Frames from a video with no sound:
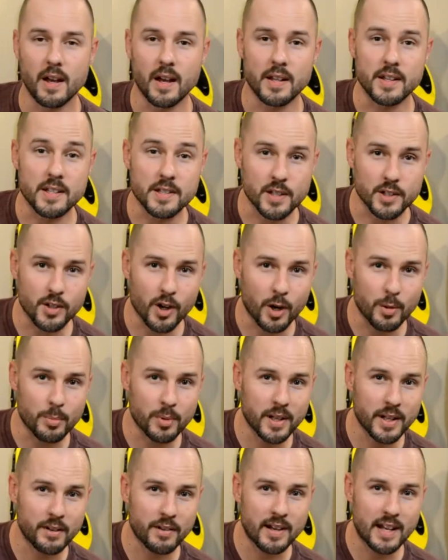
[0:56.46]
This guitar I'm
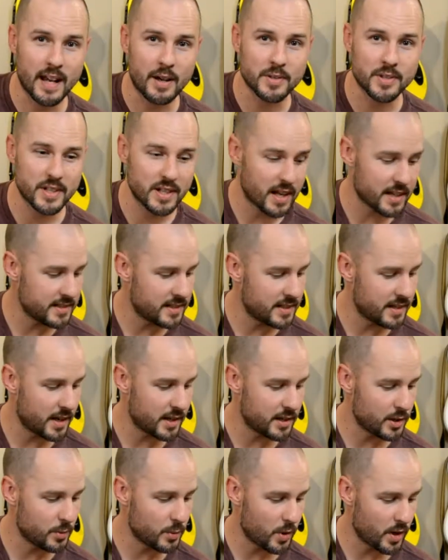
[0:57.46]
playing right now is a
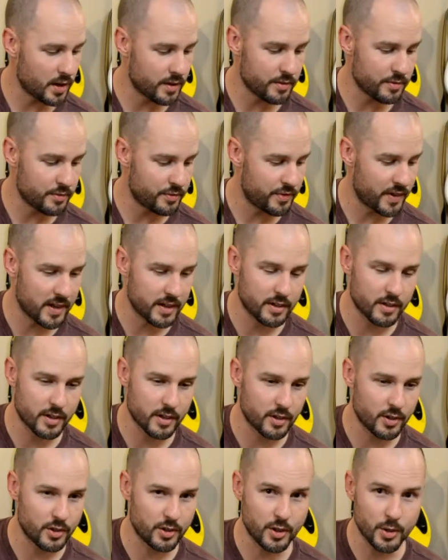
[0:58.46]
1991
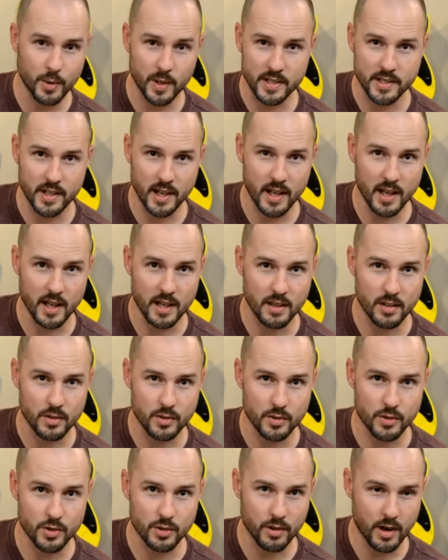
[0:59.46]
Fender USA
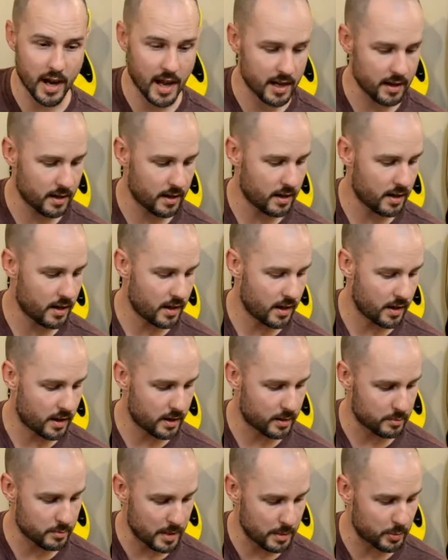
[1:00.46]
Strat,
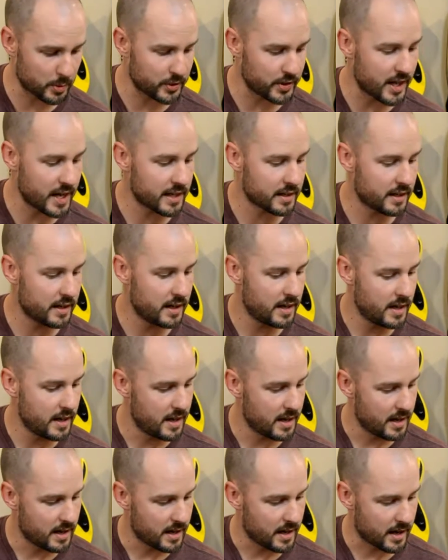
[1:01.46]
maple neck.
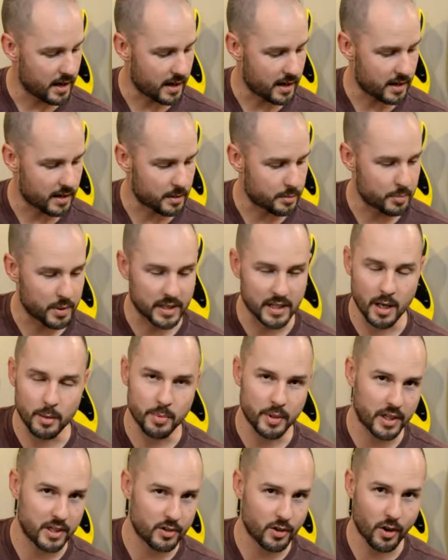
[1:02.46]
I picked it
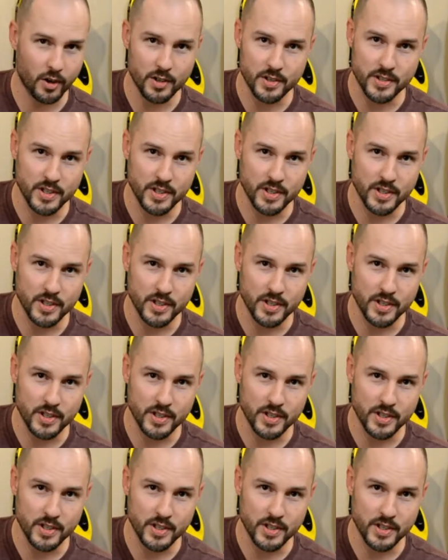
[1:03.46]
up at Guitar